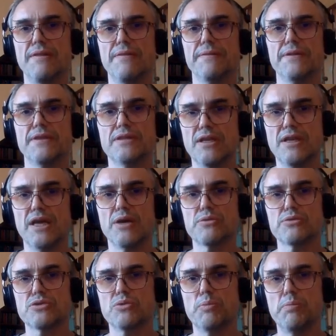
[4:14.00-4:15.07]
It
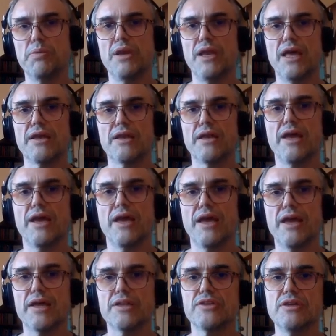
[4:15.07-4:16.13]
allows to plan
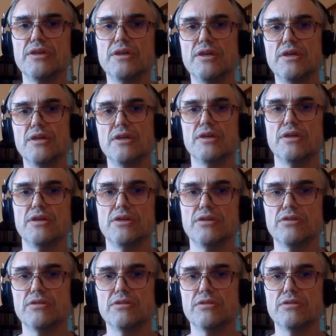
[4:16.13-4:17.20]
ahead
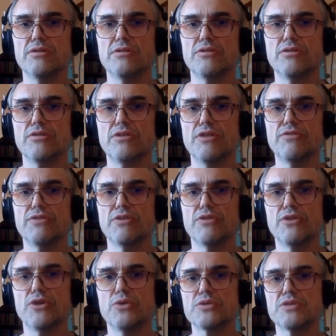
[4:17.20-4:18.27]
even
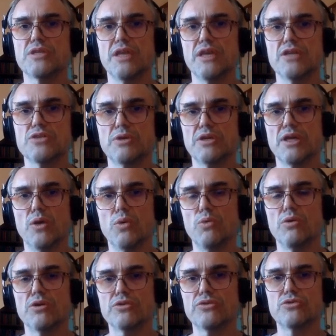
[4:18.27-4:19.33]
those days when I
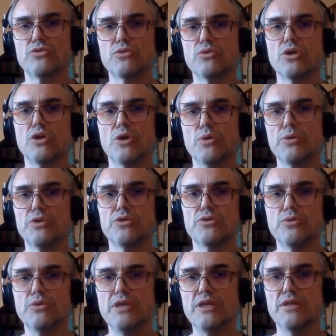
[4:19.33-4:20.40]
want to go
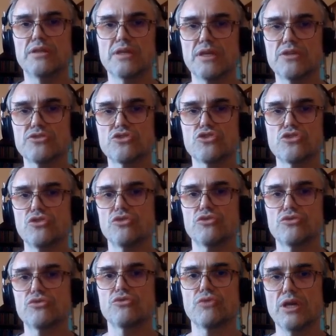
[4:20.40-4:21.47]
into intense
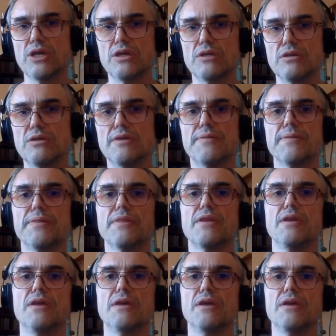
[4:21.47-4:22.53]
short trade.
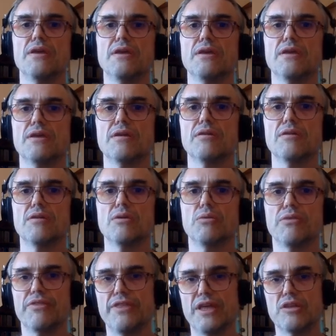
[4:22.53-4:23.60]

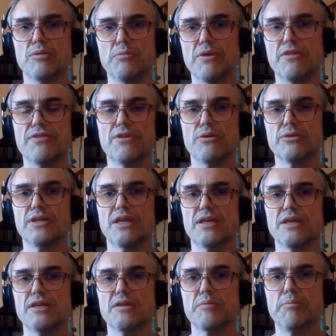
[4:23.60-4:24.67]
With that method, I
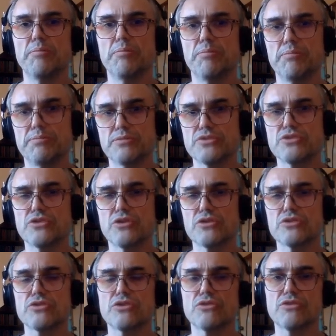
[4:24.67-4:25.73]
can
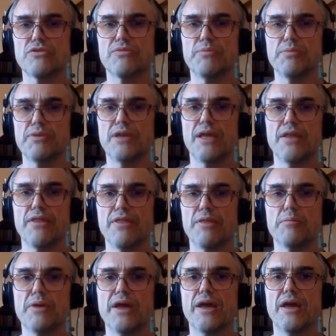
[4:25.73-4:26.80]
sort of plan
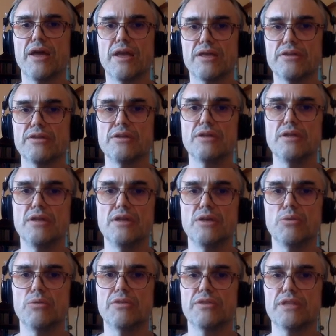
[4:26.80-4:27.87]
them ahead
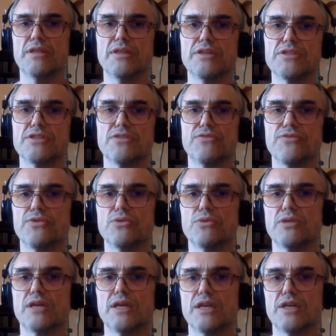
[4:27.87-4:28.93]
with at least a few
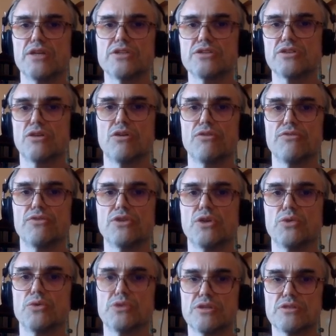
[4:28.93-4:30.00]
days of
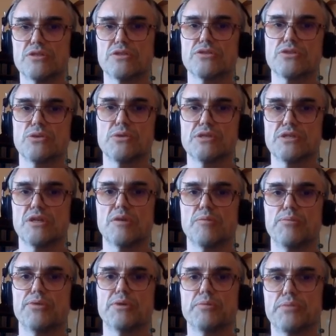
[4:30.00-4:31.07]
notice, so as I
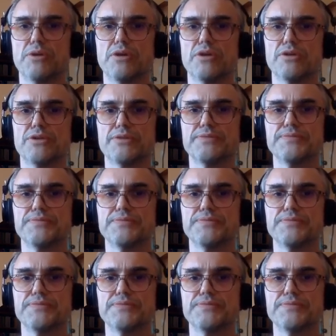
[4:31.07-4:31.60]
am prepared.